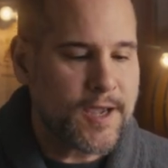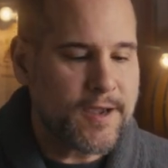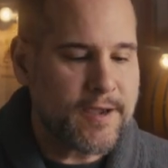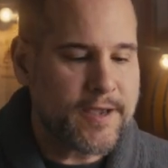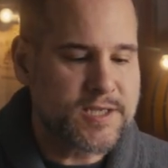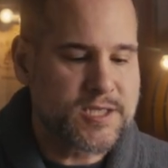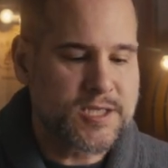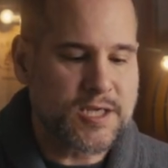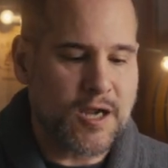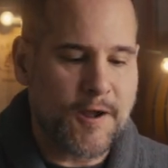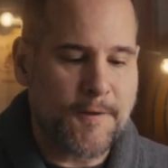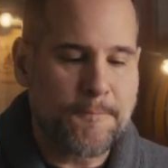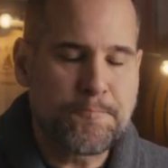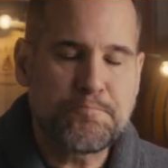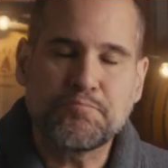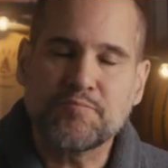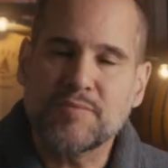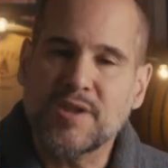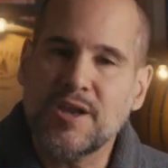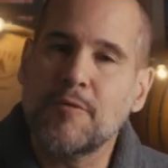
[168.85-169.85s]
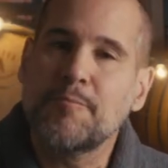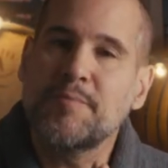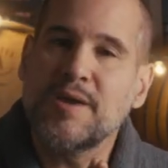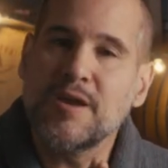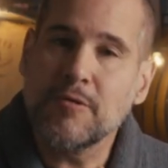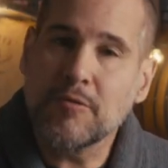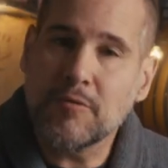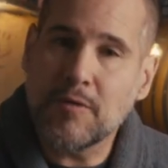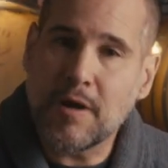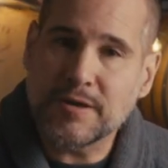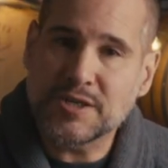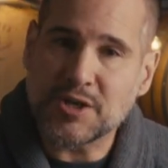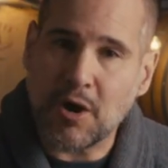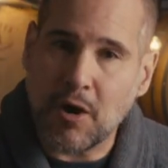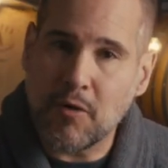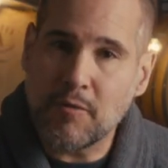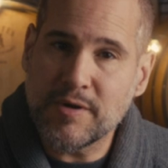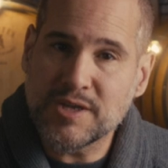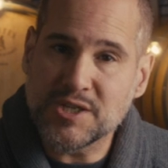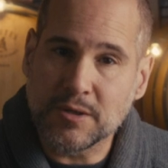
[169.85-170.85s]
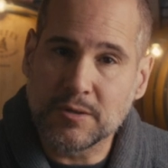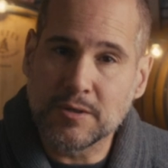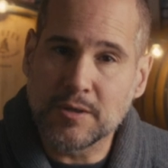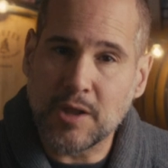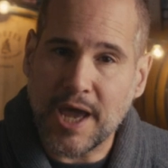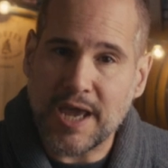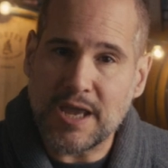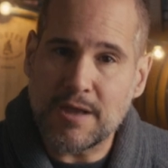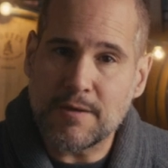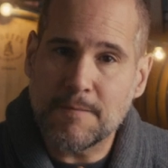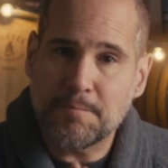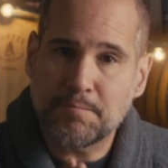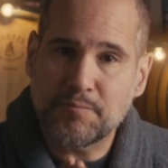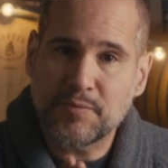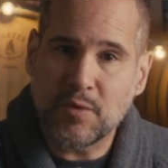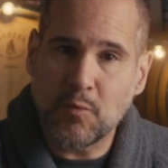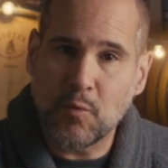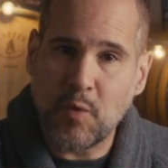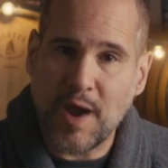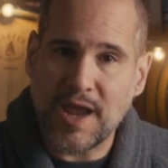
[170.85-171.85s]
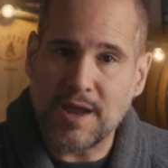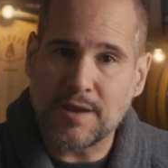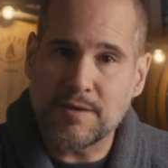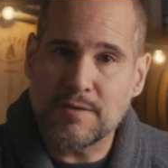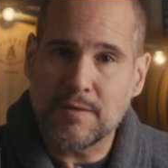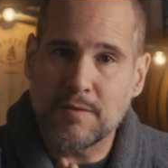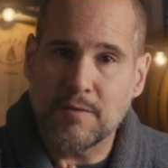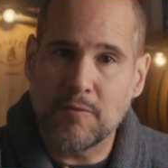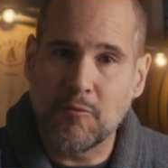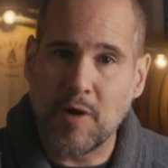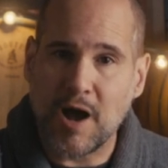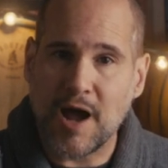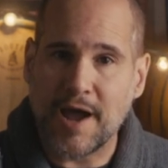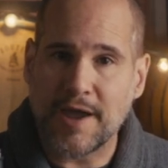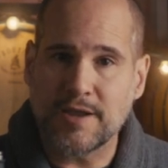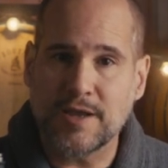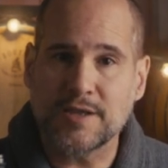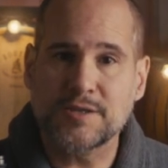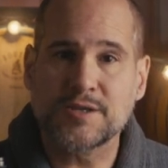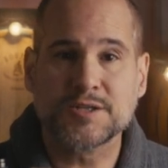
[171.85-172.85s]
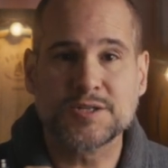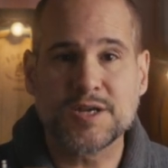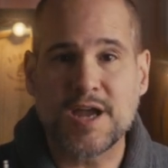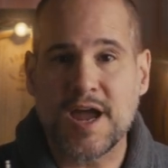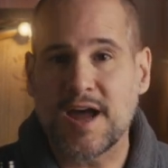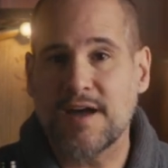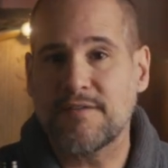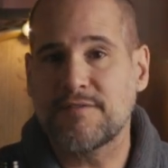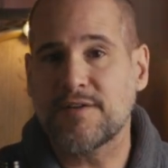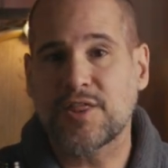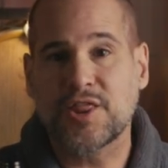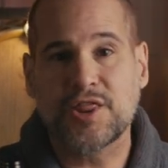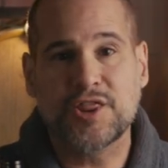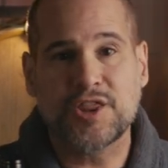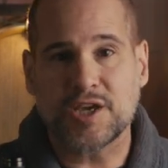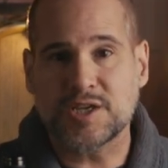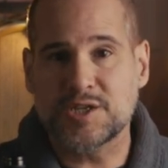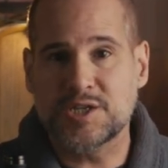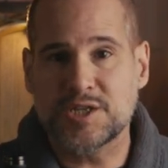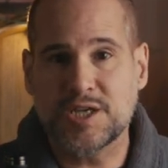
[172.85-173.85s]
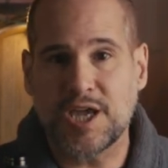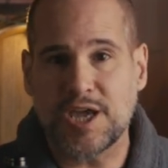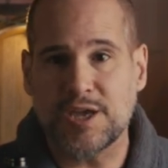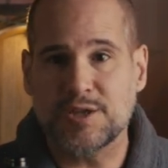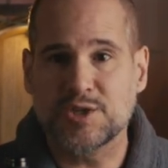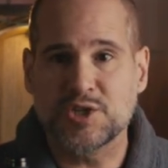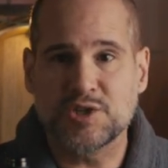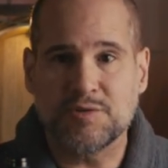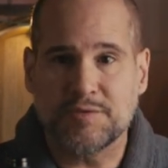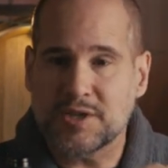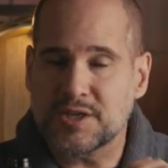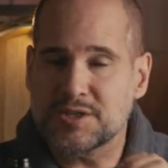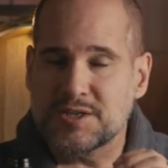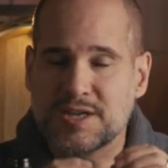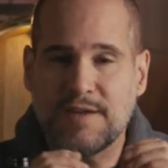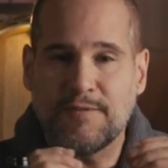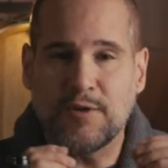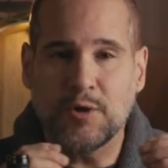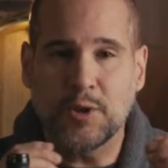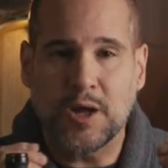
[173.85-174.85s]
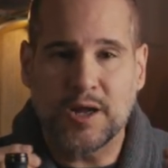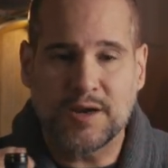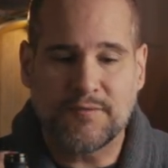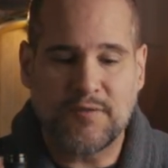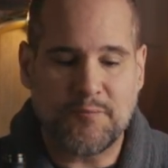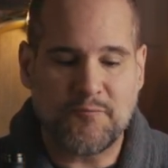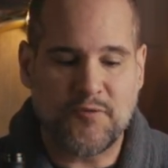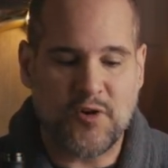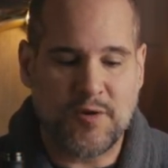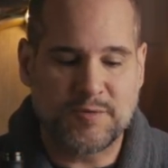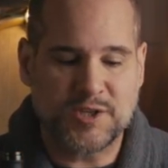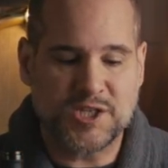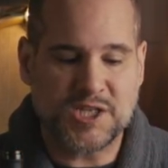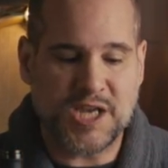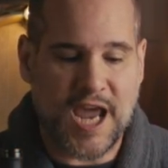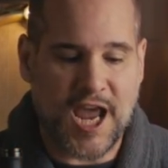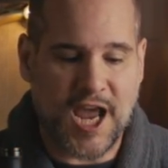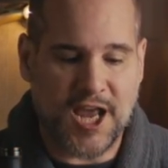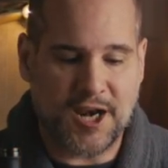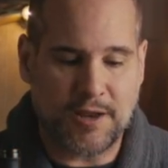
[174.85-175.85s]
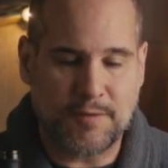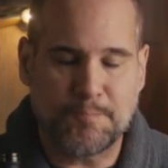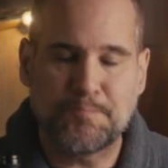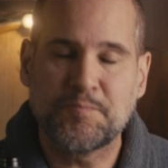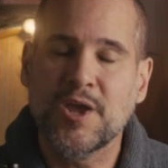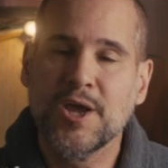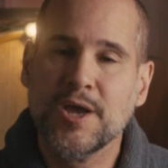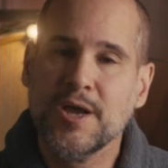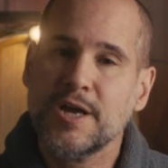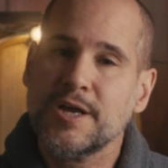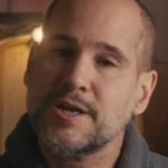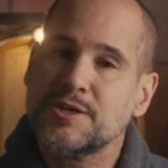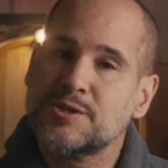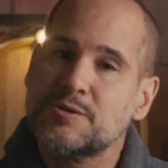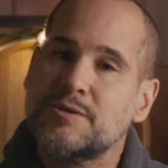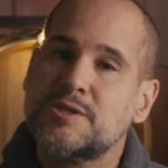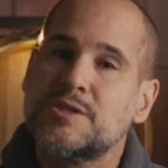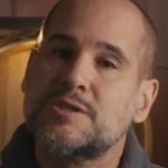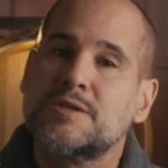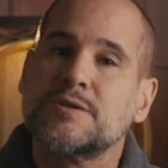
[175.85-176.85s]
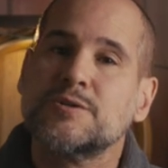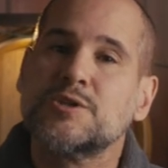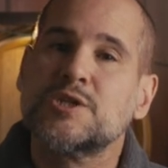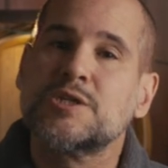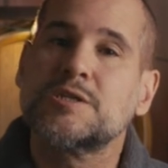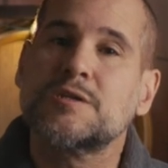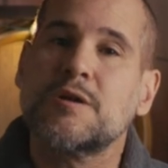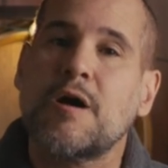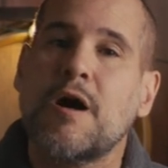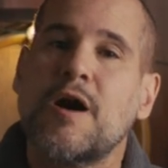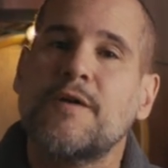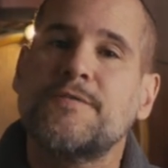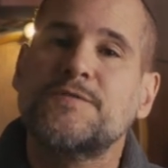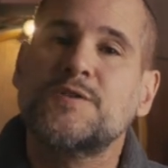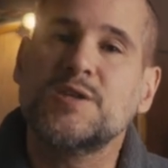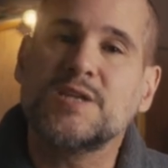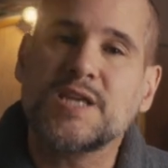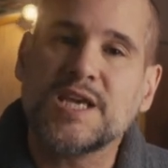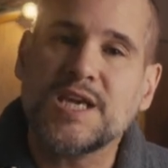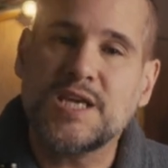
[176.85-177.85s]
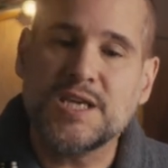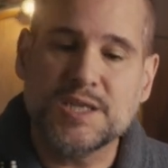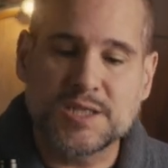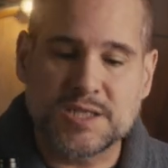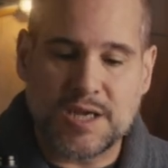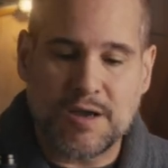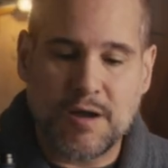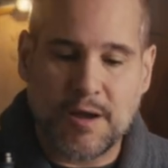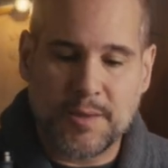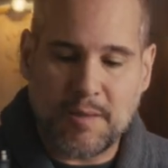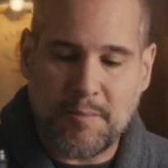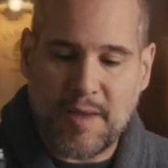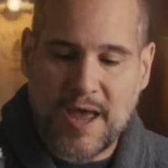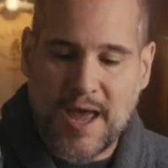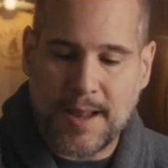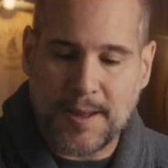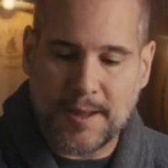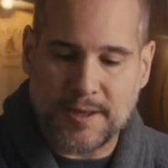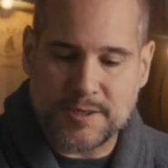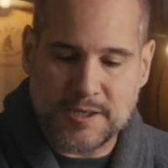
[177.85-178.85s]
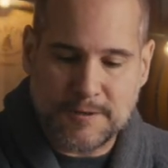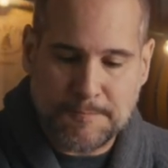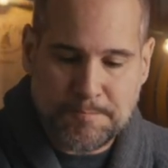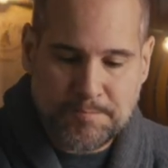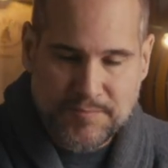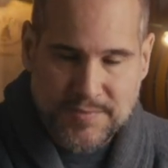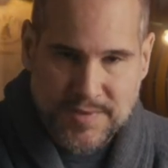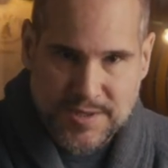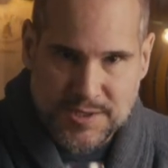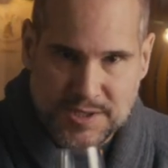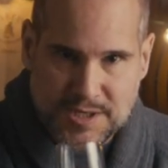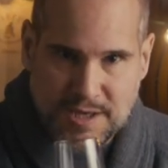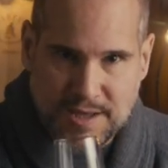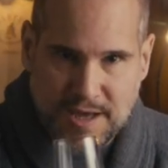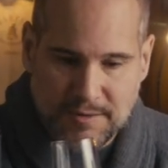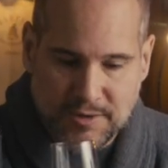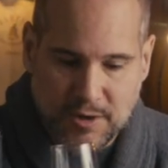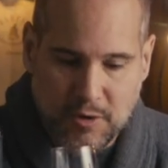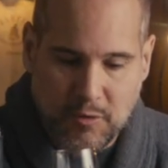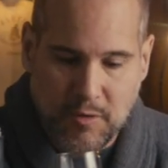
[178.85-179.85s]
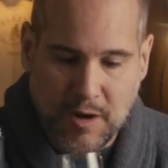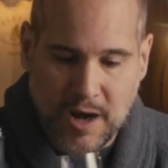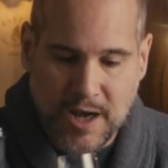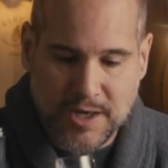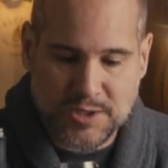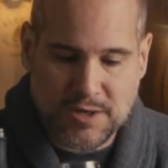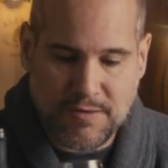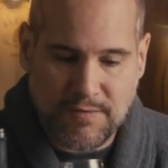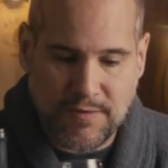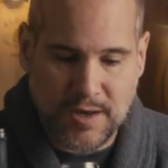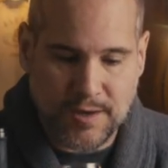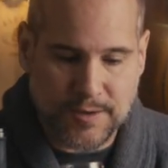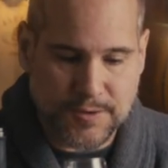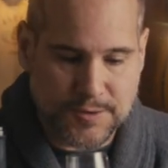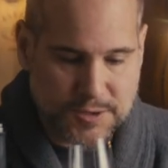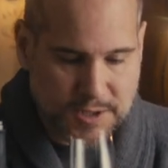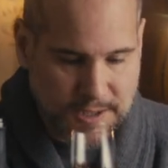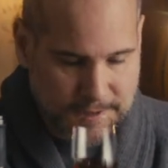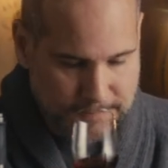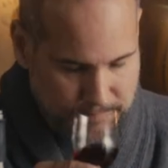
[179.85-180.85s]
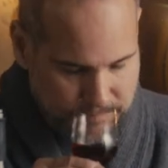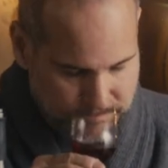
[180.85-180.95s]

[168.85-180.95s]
It's Pinot Noir is always a lightweight wine. It doesn't have a thick skin, so it doesn't give you a lot of upfront tannin. So it's still soft and easy on the palate. See how the Quast feels.